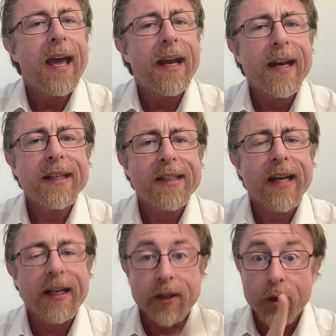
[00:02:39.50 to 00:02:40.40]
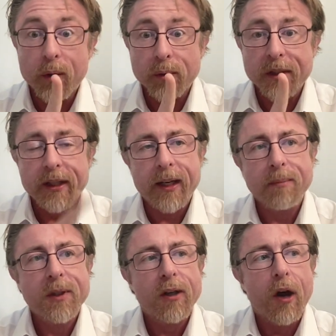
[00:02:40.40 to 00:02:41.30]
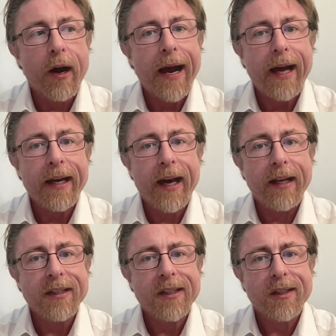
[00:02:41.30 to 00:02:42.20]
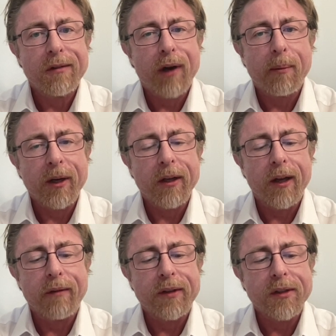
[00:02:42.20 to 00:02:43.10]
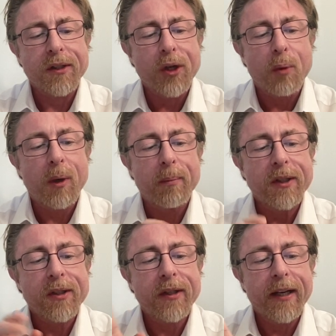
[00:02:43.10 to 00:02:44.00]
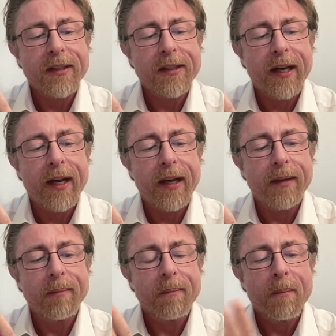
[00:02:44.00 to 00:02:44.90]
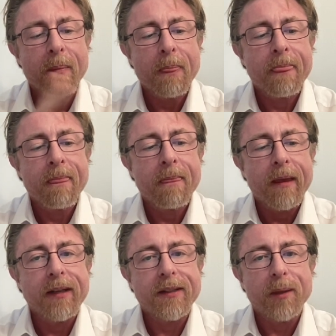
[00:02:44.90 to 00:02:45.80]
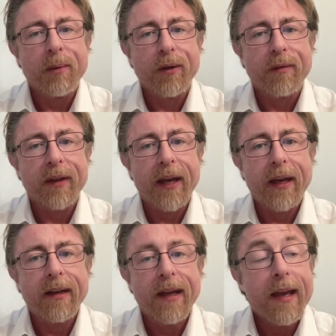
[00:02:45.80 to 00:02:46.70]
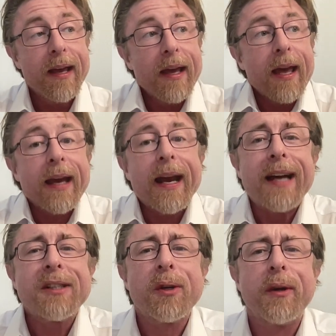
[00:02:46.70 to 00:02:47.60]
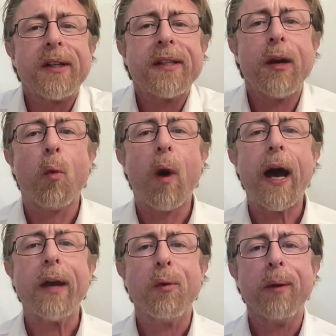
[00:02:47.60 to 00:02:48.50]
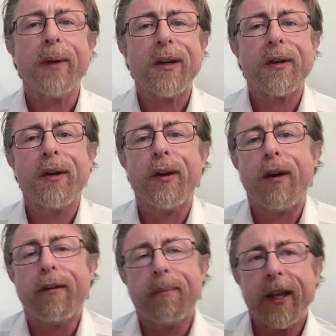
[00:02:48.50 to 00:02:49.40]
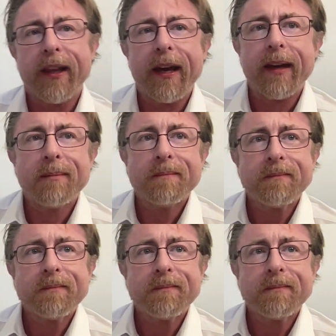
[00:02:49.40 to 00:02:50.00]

And nice guys, those types, are not nice. Robert Glover's No More Mr. Nice Guy is the book for that. And guys don't understand why women are turned off by that